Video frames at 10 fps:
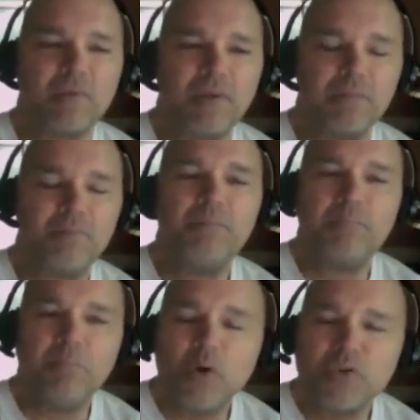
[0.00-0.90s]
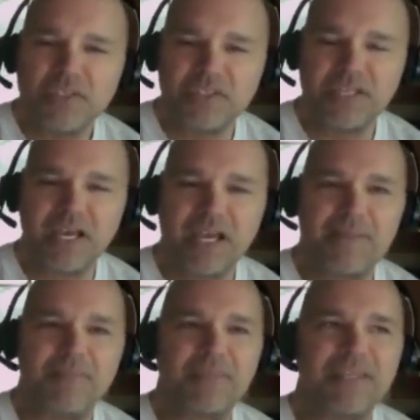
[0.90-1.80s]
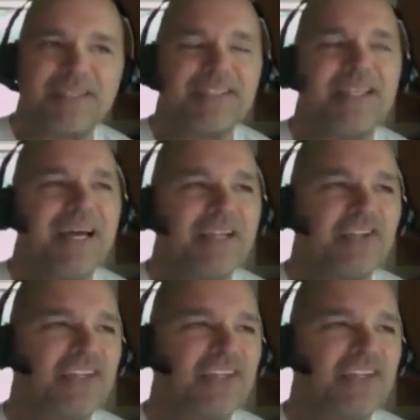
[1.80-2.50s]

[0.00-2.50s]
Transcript: in most of the time, it's not